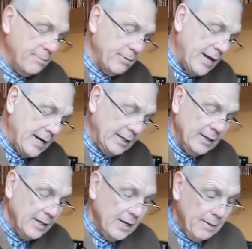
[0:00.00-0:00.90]
a plan.
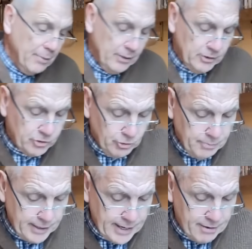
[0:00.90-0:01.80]
But
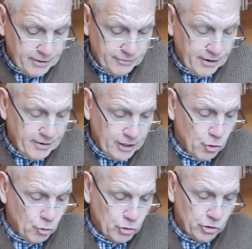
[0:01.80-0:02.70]
somebody here is very
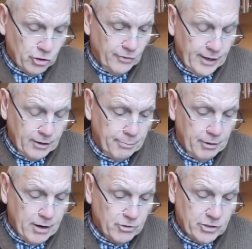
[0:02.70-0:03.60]
cautious on their
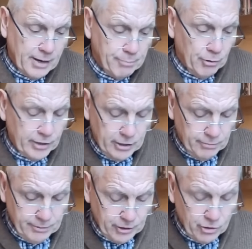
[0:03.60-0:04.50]
approach. They're plucking
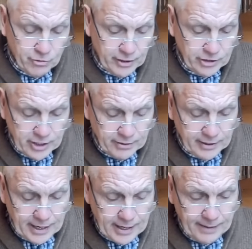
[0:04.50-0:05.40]
up the courage,
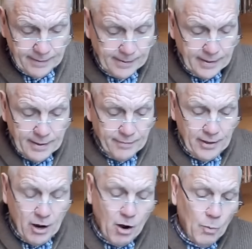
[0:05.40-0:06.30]
okay?
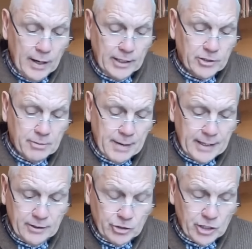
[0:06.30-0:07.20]
They are willing to
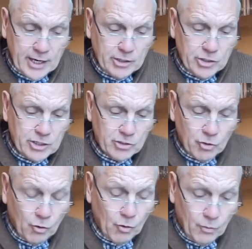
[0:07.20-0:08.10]
make the changes
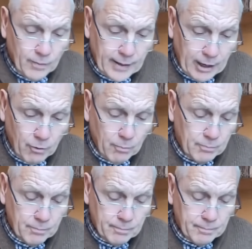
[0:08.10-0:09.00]
or help
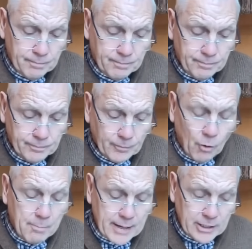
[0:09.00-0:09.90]

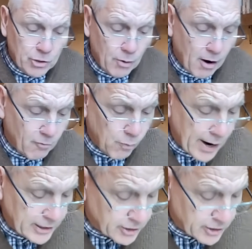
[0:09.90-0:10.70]
or meet you halfway